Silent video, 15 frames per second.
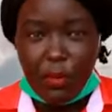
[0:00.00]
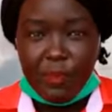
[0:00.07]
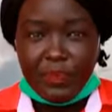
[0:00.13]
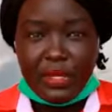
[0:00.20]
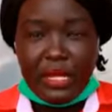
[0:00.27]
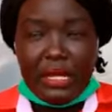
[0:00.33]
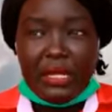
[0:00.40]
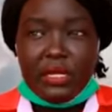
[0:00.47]

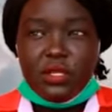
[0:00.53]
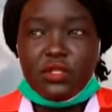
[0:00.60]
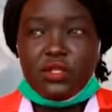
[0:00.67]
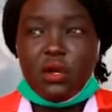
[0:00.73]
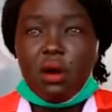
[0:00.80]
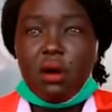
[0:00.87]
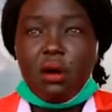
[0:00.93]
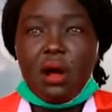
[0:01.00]

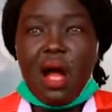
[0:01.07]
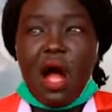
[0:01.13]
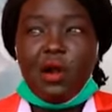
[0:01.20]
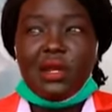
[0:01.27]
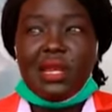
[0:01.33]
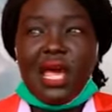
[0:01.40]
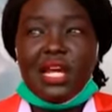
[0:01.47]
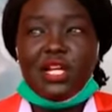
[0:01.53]
So I
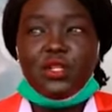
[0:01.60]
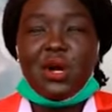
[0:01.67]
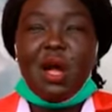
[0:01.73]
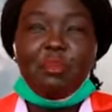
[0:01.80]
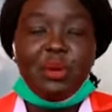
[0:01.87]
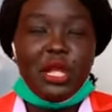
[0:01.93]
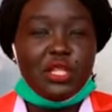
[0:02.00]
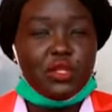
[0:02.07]
would like to
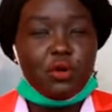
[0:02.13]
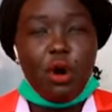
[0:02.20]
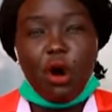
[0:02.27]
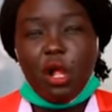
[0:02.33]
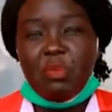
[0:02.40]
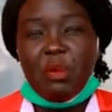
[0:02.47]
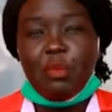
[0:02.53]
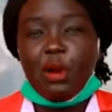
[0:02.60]
appeal to
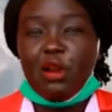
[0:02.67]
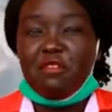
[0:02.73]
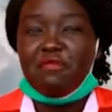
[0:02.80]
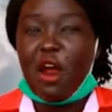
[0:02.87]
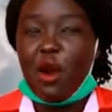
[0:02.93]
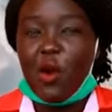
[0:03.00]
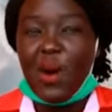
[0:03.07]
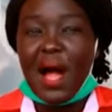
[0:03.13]
all people of
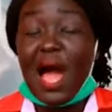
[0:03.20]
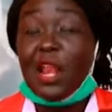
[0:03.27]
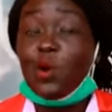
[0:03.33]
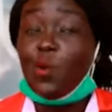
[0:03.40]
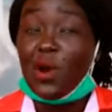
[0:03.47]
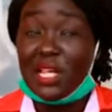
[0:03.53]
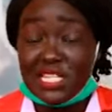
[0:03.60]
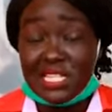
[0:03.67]
Arua
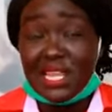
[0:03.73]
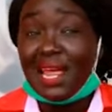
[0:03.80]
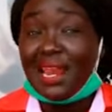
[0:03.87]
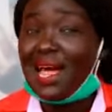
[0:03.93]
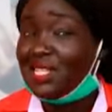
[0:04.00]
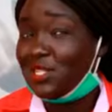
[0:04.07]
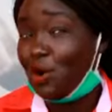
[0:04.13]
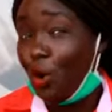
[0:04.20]
and West Nile
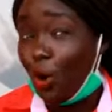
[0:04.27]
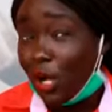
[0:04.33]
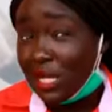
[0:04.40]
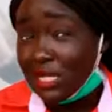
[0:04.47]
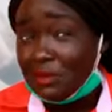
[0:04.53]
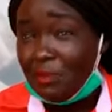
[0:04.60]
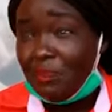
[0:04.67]
as a whole.